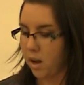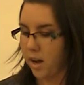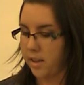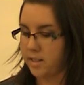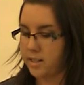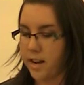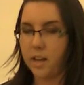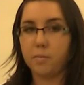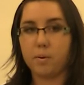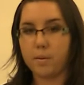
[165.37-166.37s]
This style
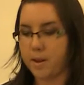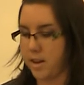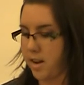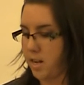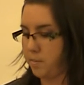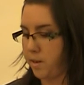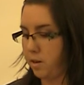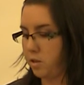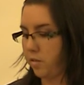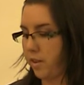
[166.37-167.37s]
of printmaking has been
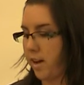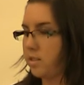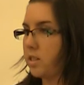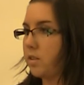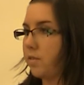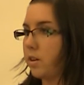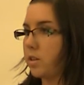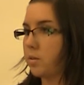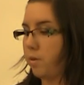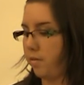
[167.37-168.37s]
used for thousands of
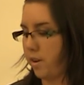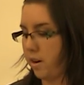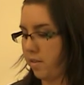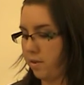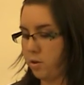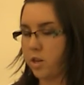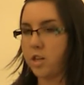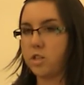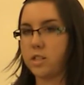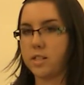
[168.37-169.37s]
years with very few
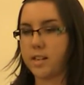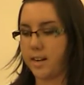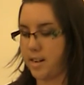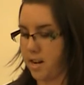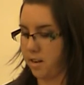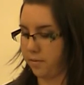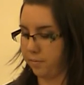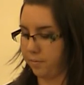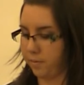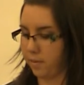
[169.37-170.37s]
changes in technique.
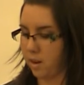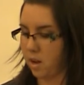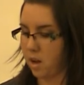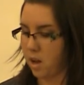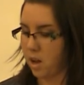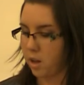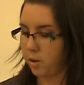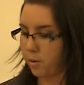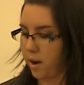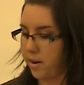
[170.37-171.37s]

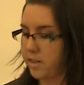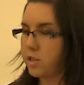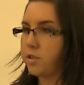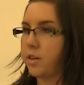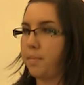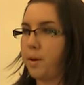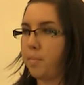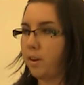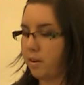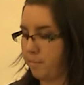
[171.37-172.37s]
Throughout history,
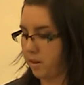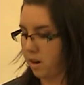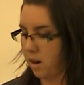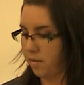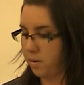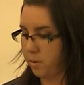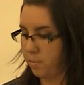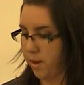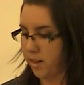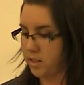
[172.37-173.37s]
people have been carving
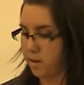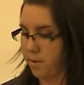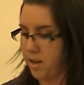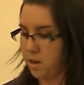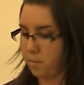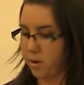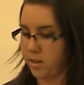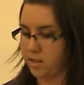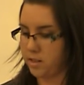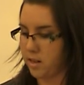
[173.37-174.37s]
woodblocks and making
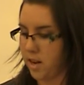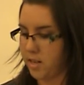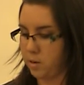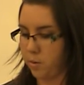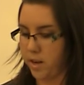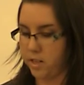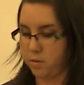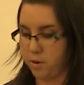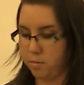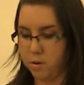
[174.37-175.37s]
prints as a way to
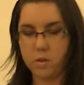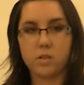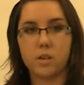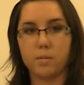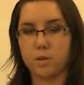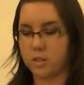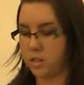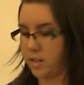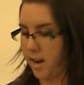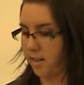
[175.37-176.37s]
reproduce images and
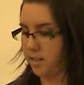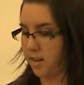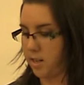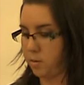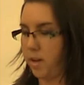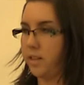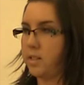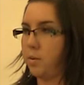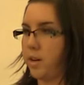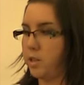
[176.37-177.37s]
text, as well as
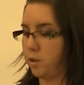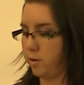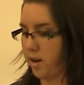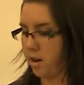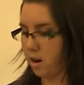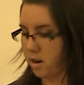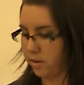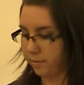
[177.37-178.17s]
a way to create art.